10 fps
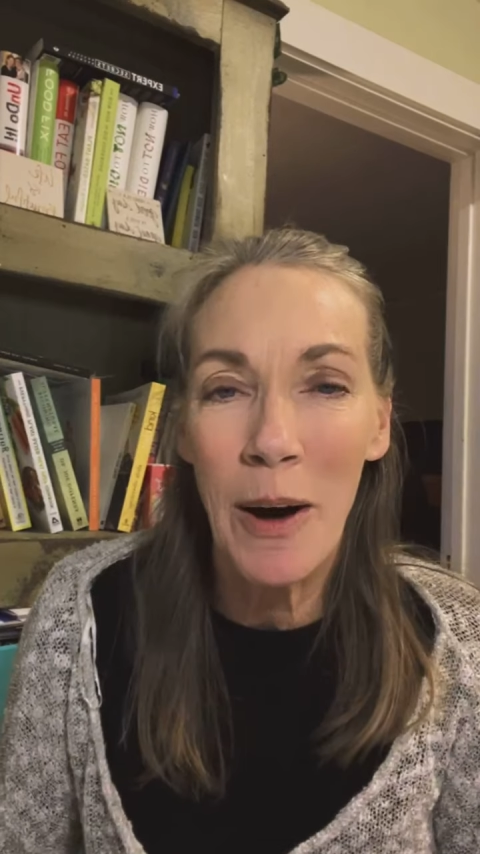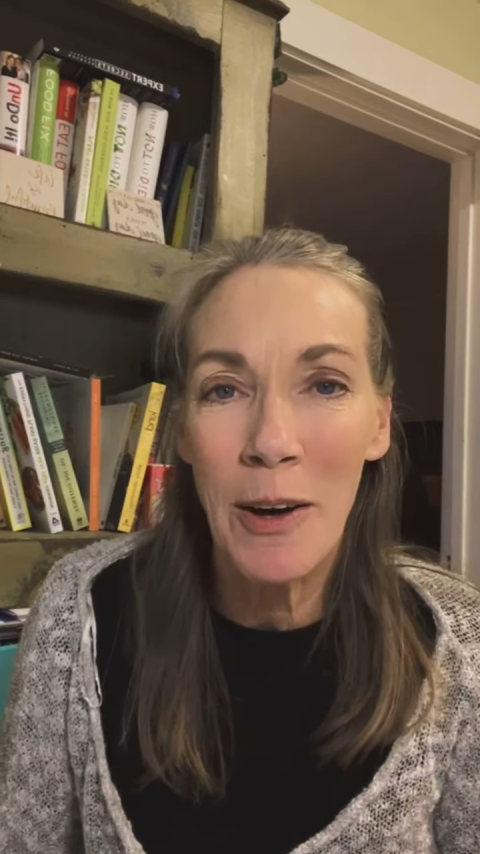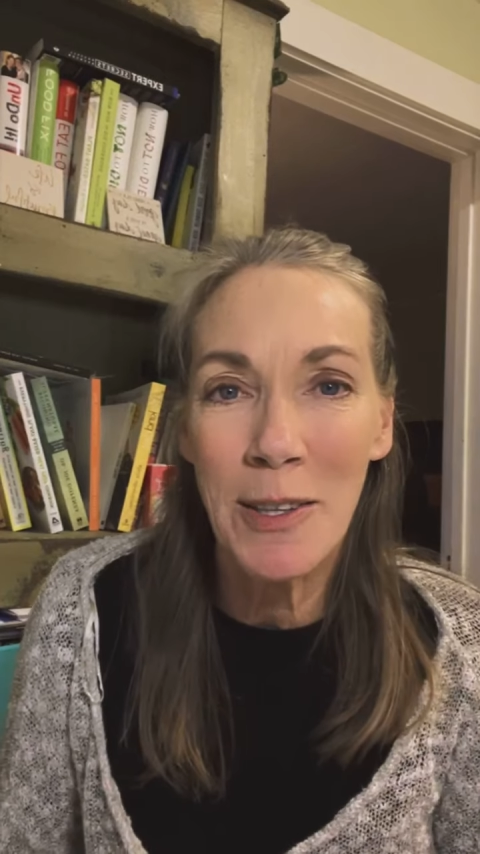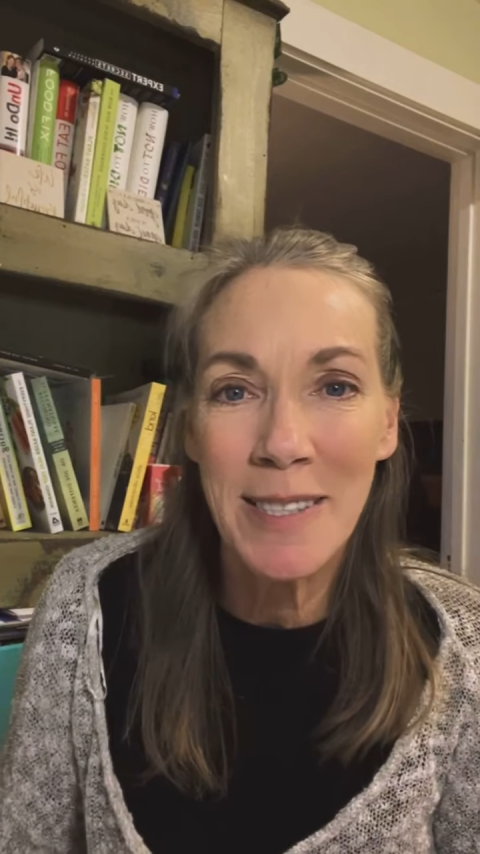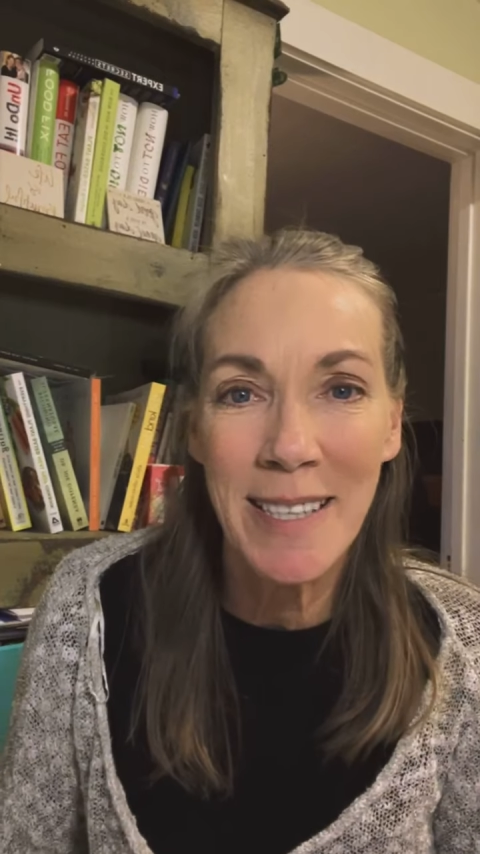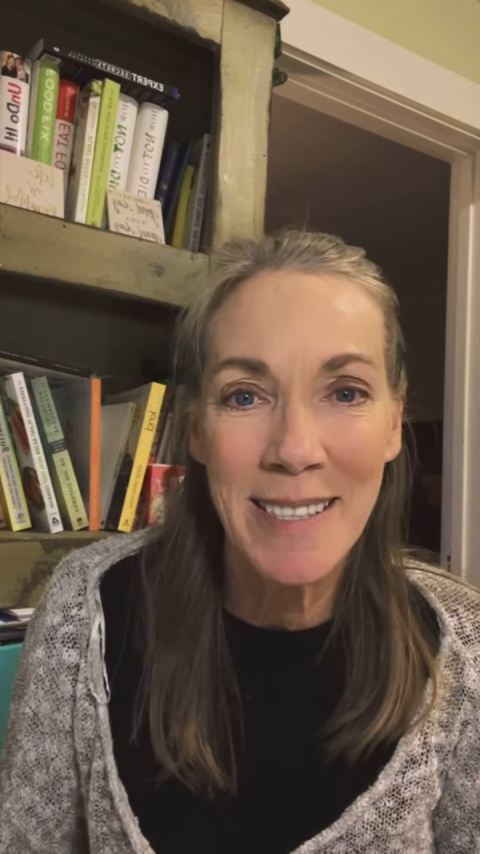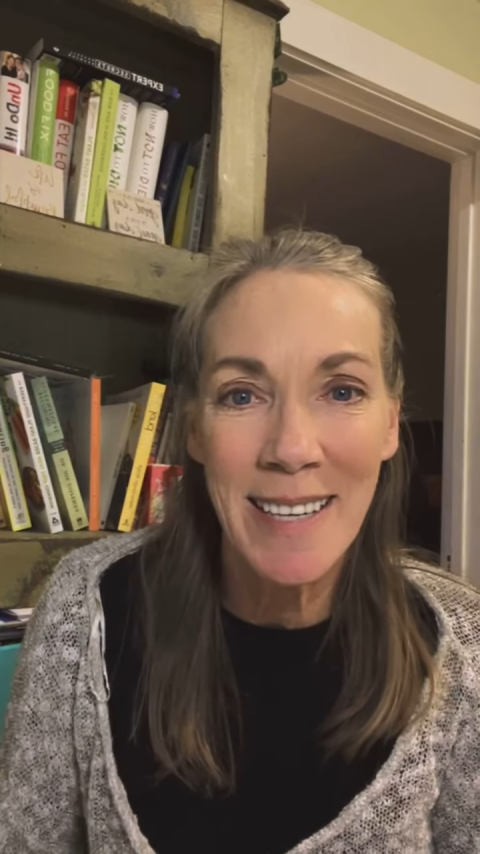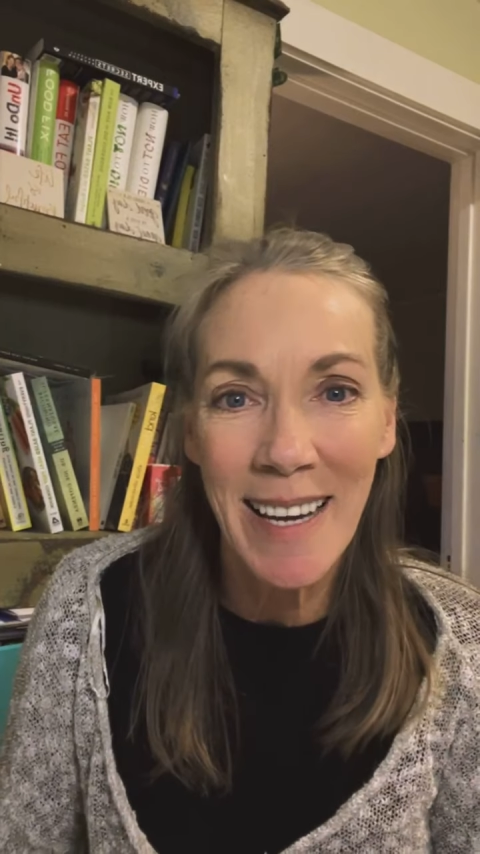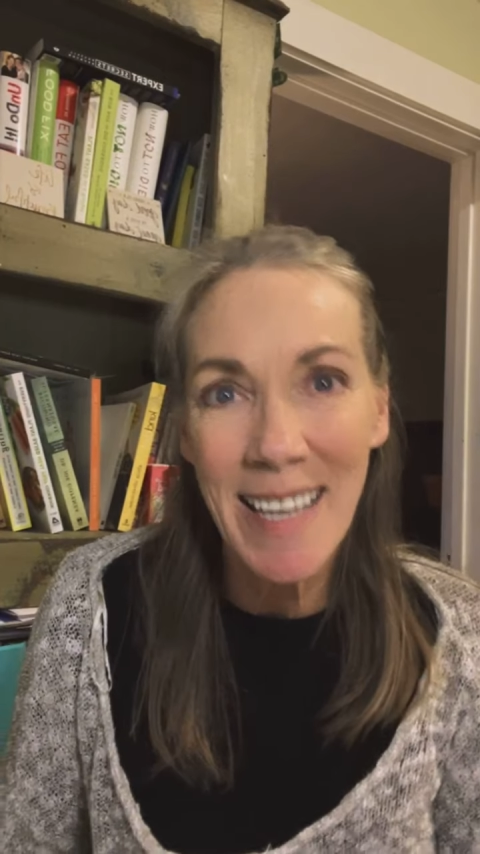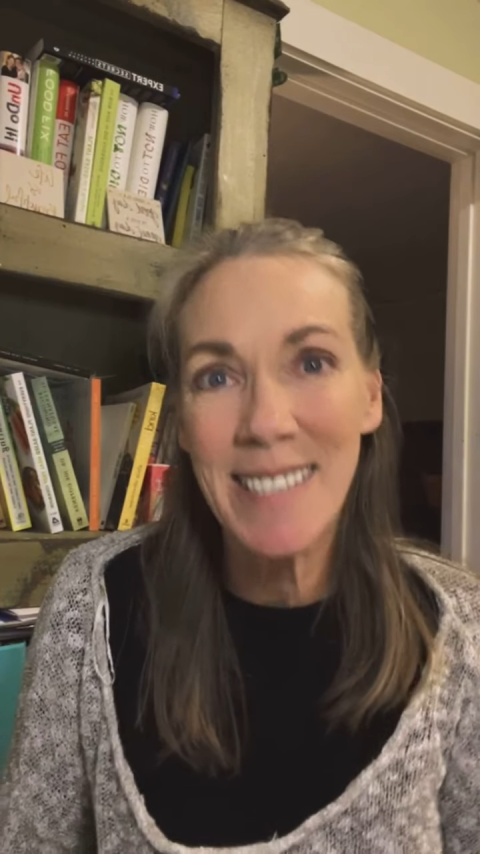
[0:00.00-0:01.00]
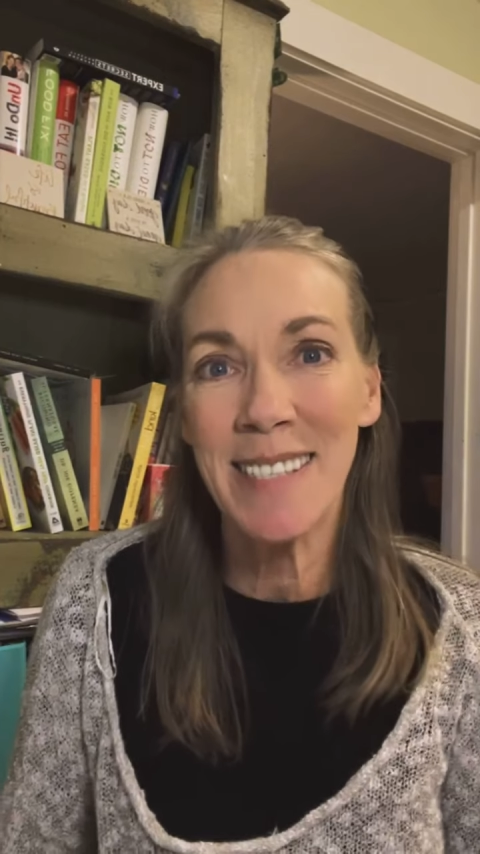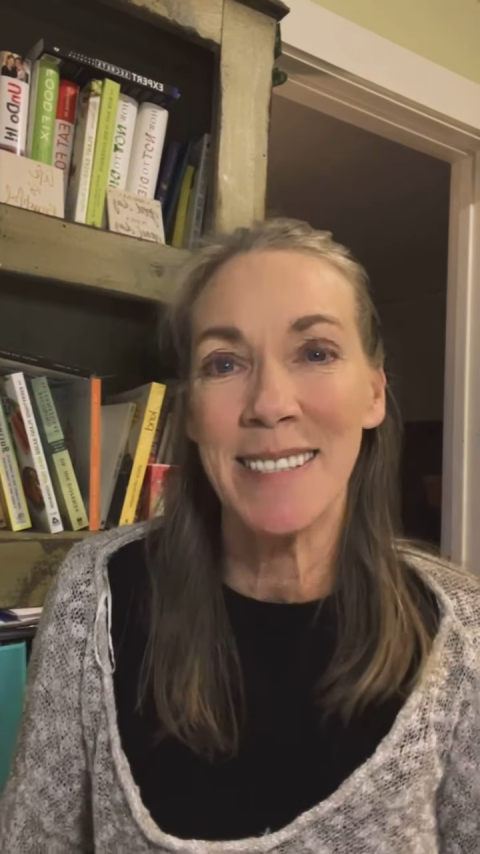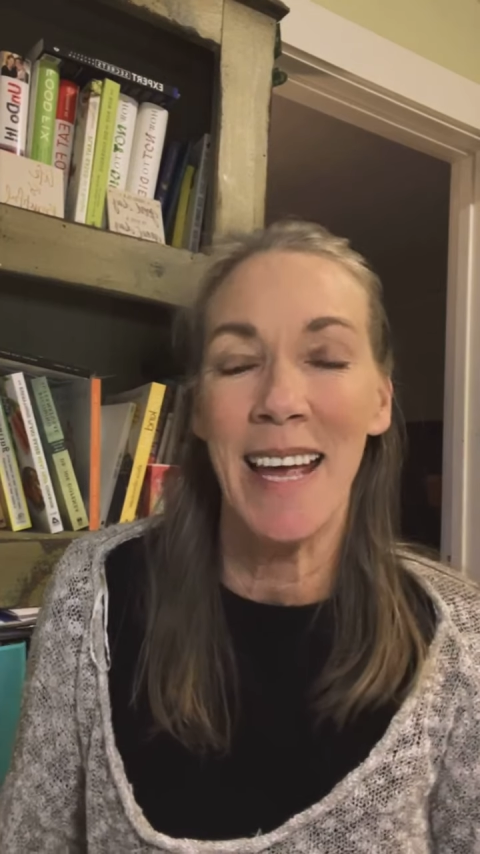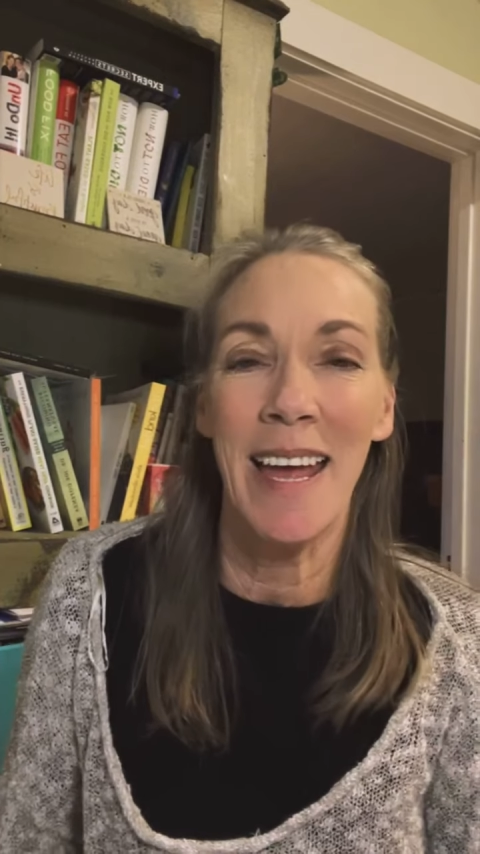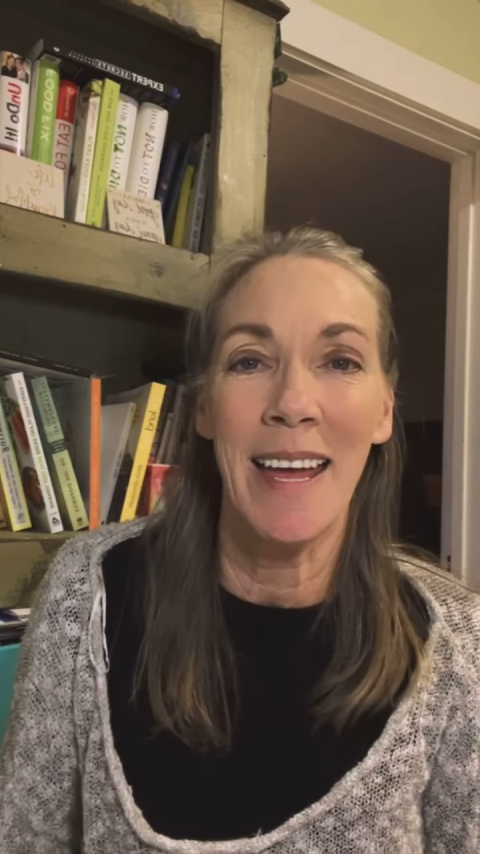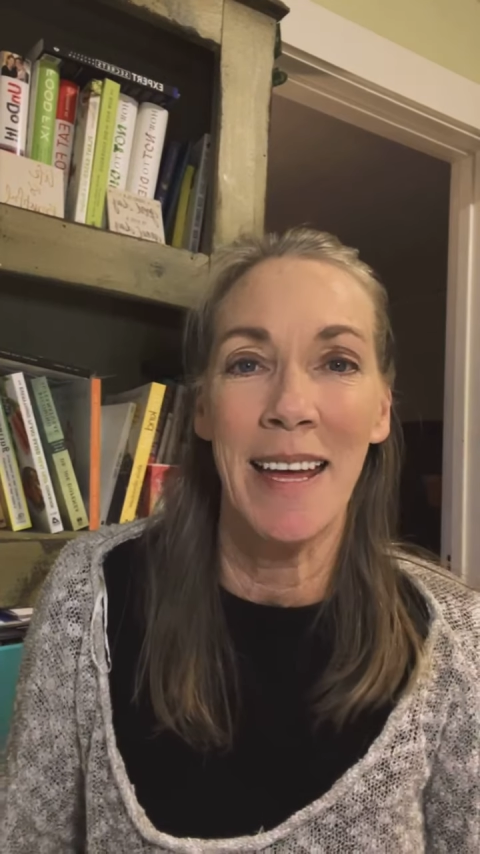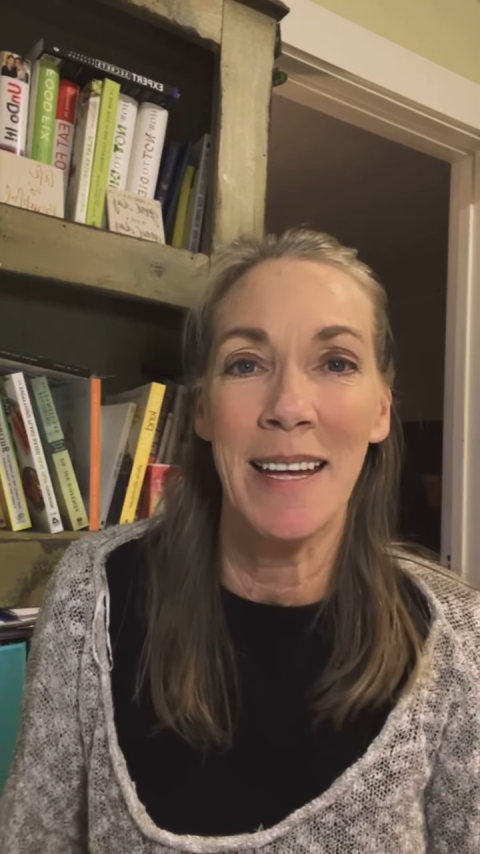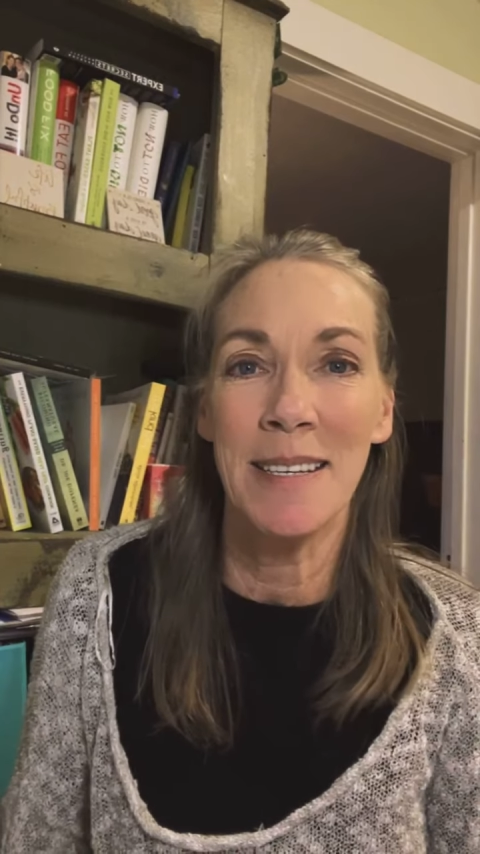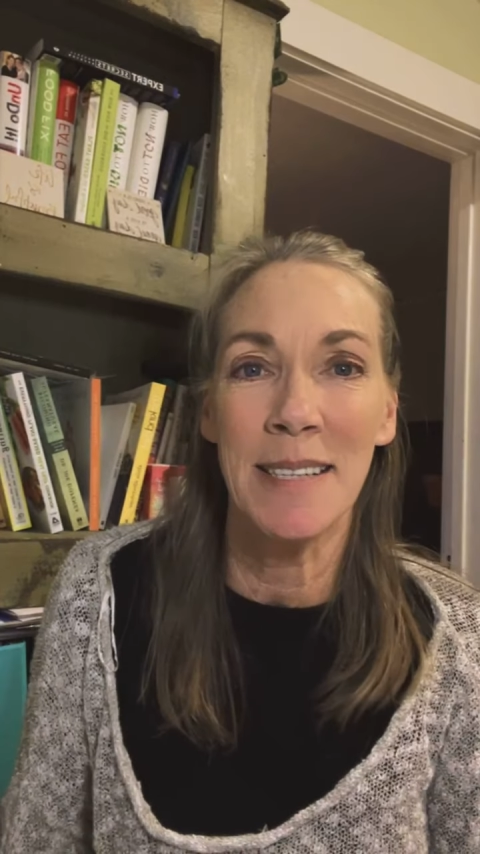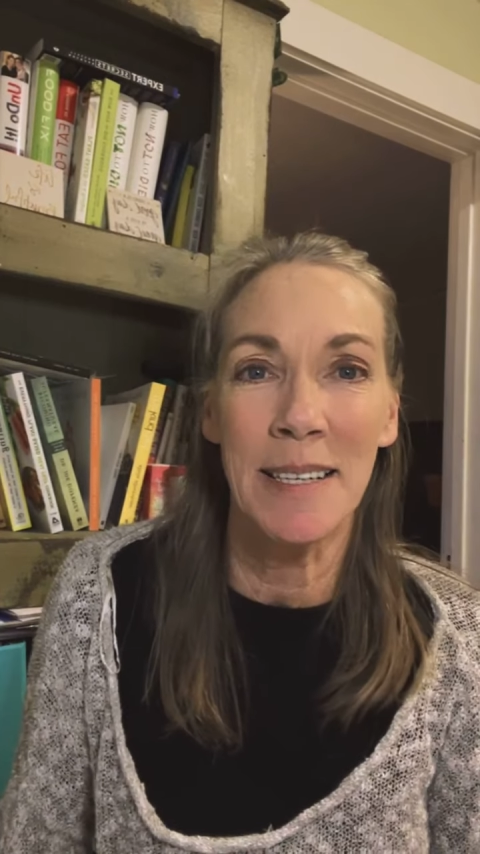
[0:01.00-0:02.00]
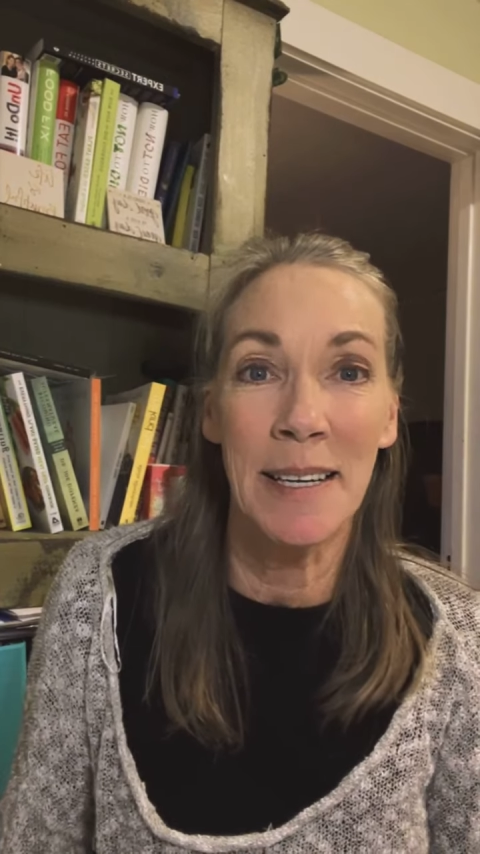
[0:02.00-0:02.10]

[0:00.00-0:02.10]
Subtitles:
all tonight and